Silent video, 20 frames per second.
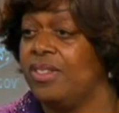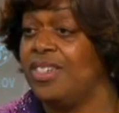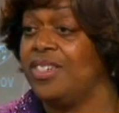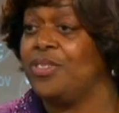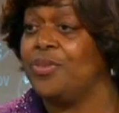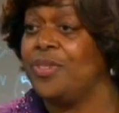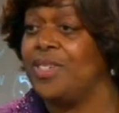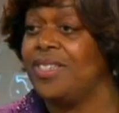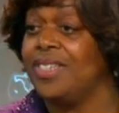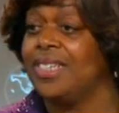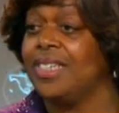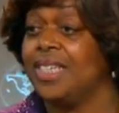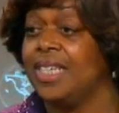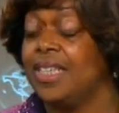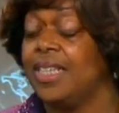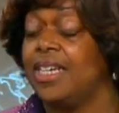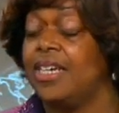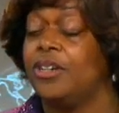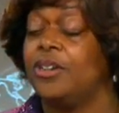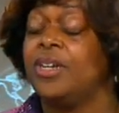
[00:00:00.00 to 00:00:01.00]
just recently
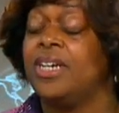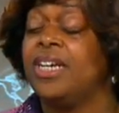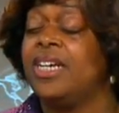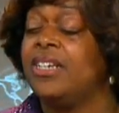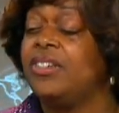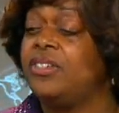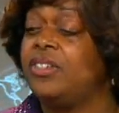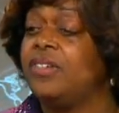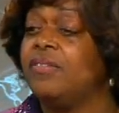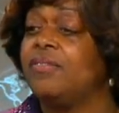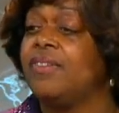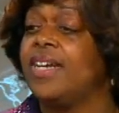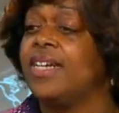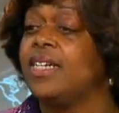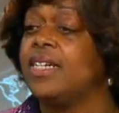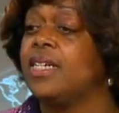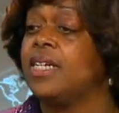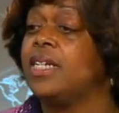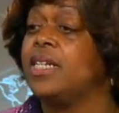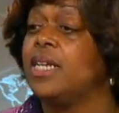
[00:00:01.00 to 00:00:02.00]
there. She
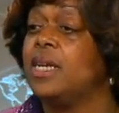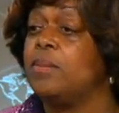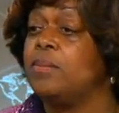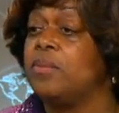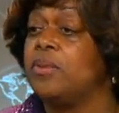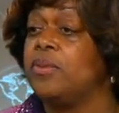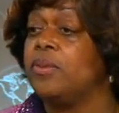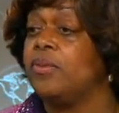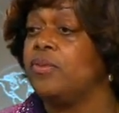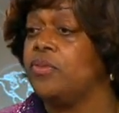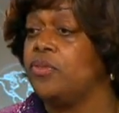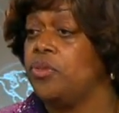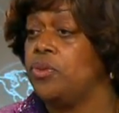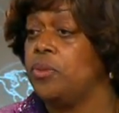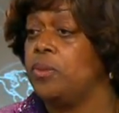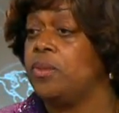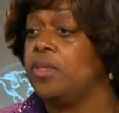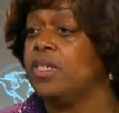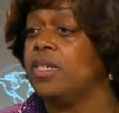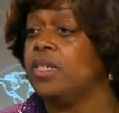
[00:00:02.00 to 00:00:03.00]
invited a number of
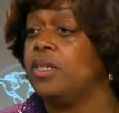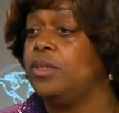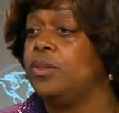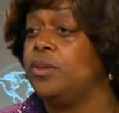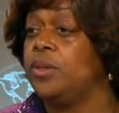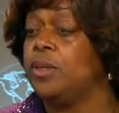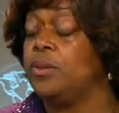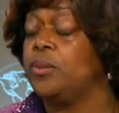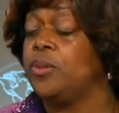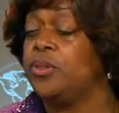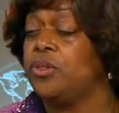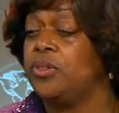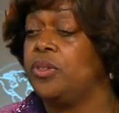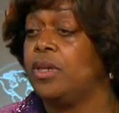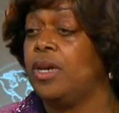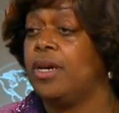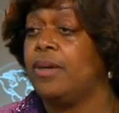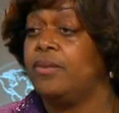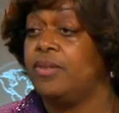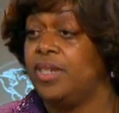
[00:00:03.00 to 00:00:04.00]
groups, including worship,
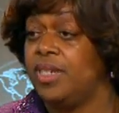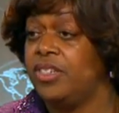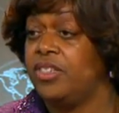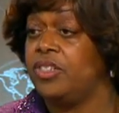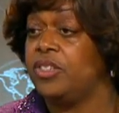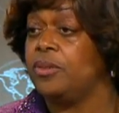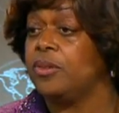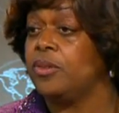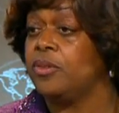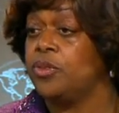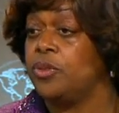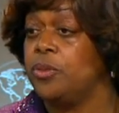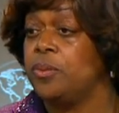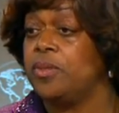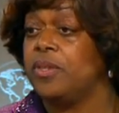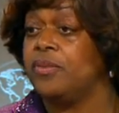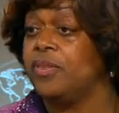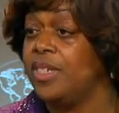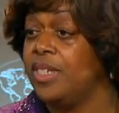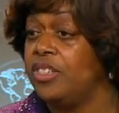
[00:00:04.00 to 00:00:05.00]
uh, religious
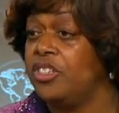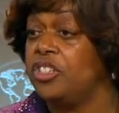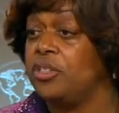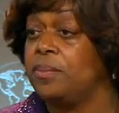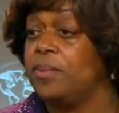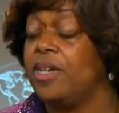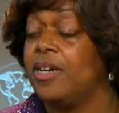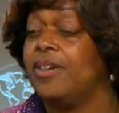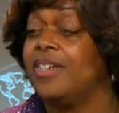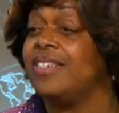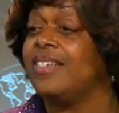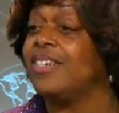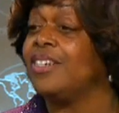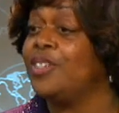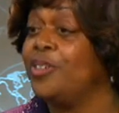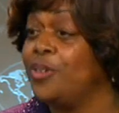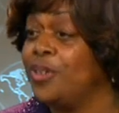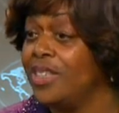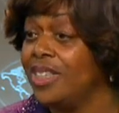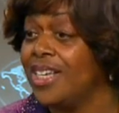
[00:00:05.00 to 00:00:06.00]
groups and religious minorities,
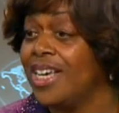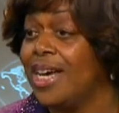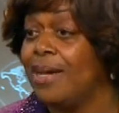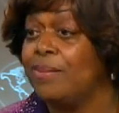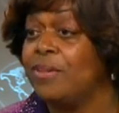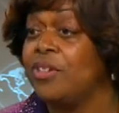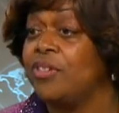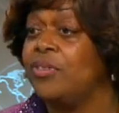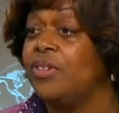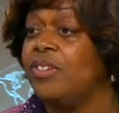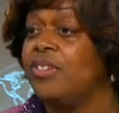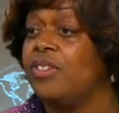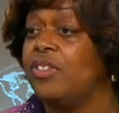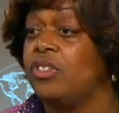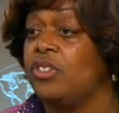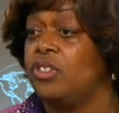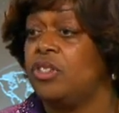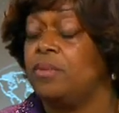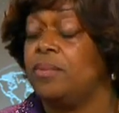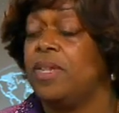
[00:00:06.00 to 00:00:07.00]
including the Coptic
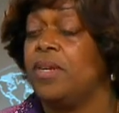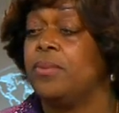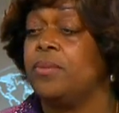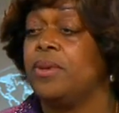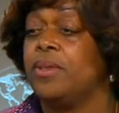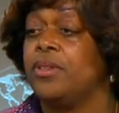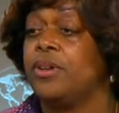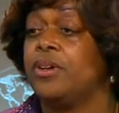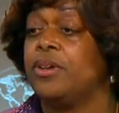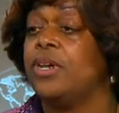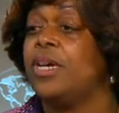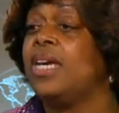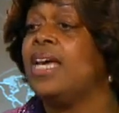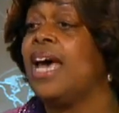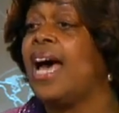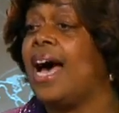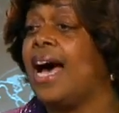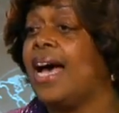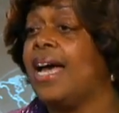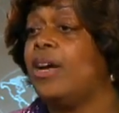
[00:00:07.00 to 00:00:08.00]
Christians, to meet with her.
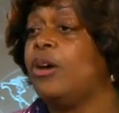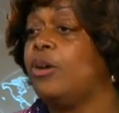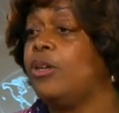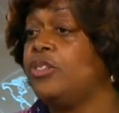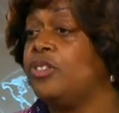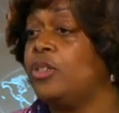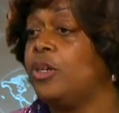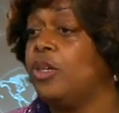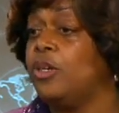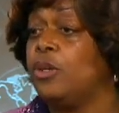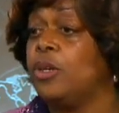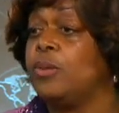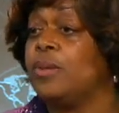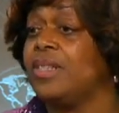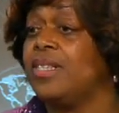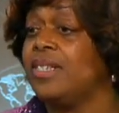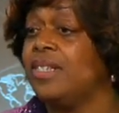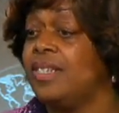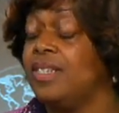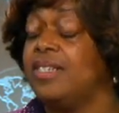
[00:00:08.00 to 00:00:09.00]
I also, along
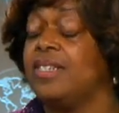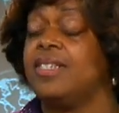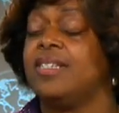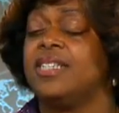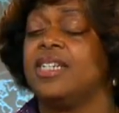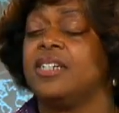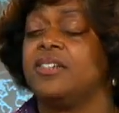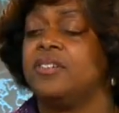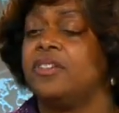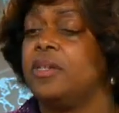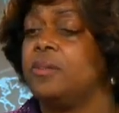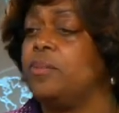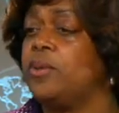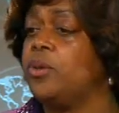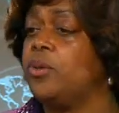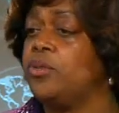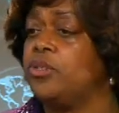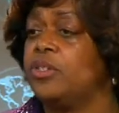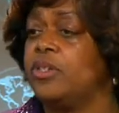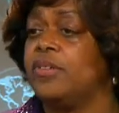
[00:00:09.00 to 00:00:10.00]
with Assistant Secretary
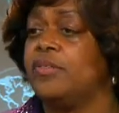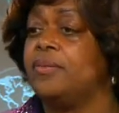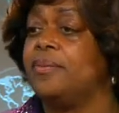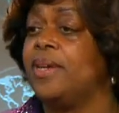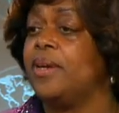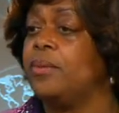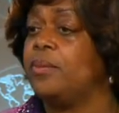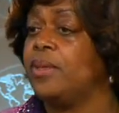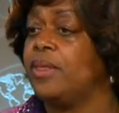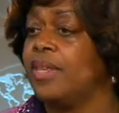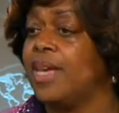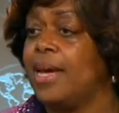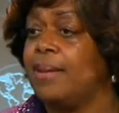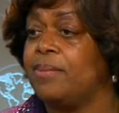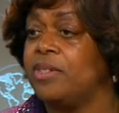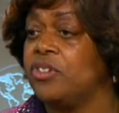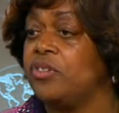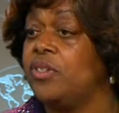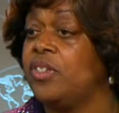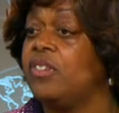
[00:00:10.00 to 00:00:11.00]
Posner, have met with
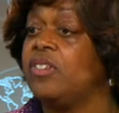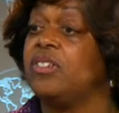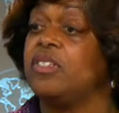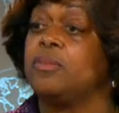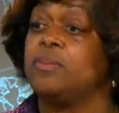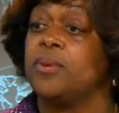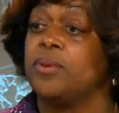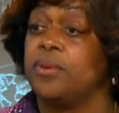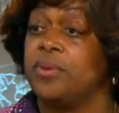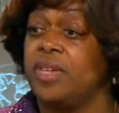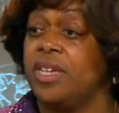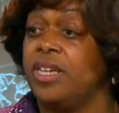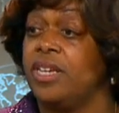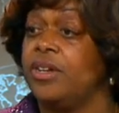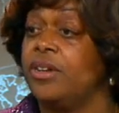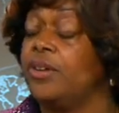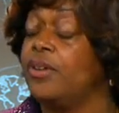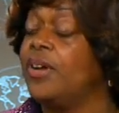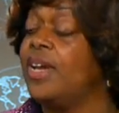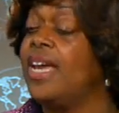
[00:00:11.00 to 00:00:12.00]
Coptic Christians both
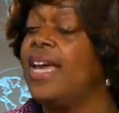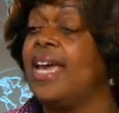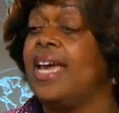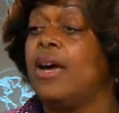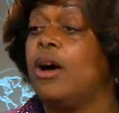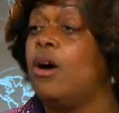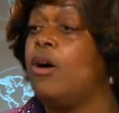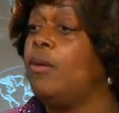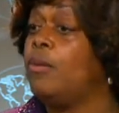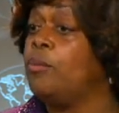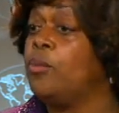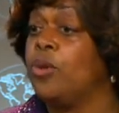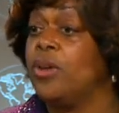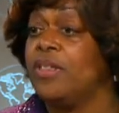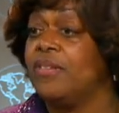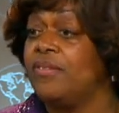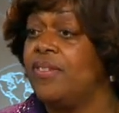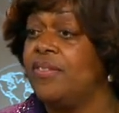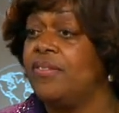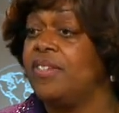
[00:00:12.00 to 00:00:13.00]
here, uh, more
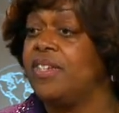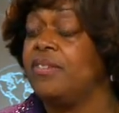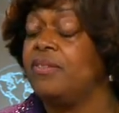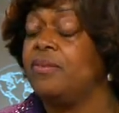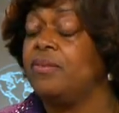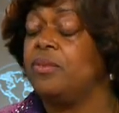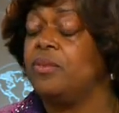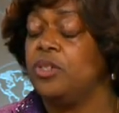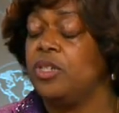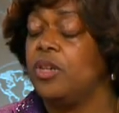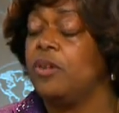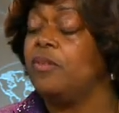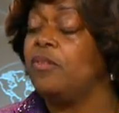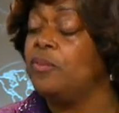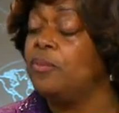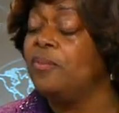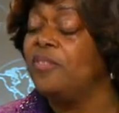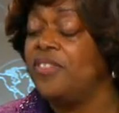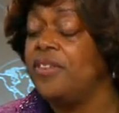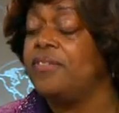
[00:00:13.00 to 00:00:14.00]
than 15, you know,
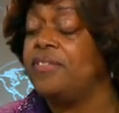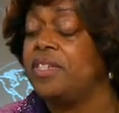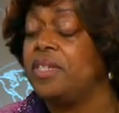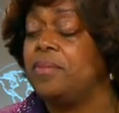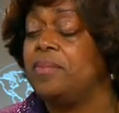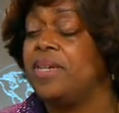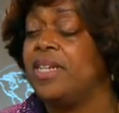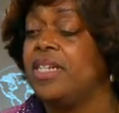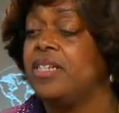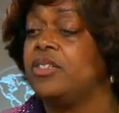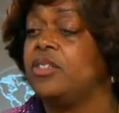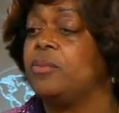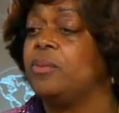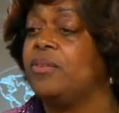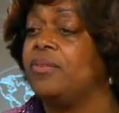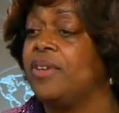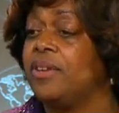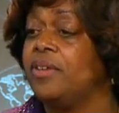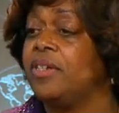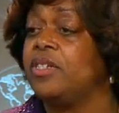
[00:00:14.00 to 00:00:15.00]
from 15 meetings. So we're
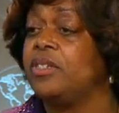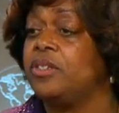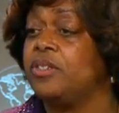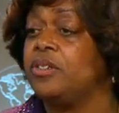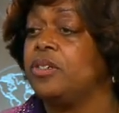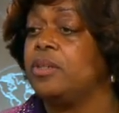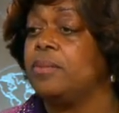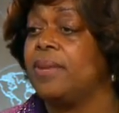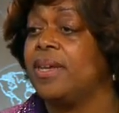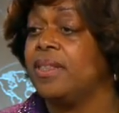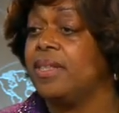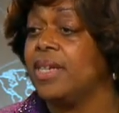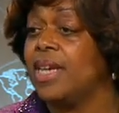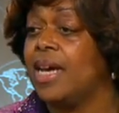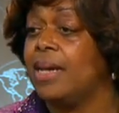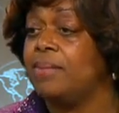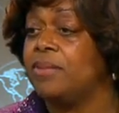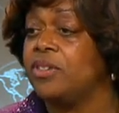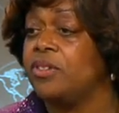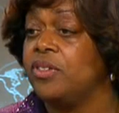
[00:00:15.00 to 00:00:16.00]
very concerned about the
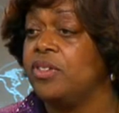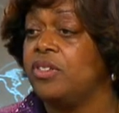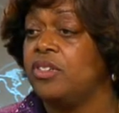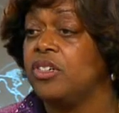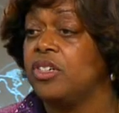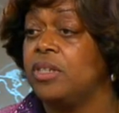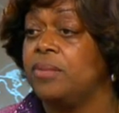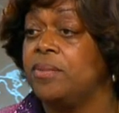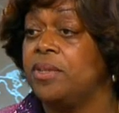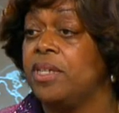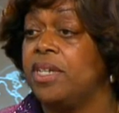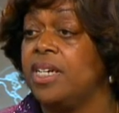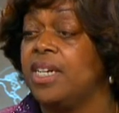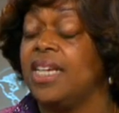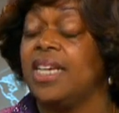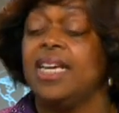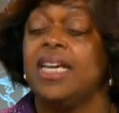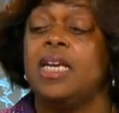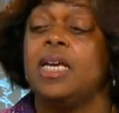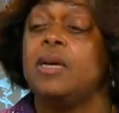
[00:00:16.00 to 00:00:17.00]
Coptic Christian community.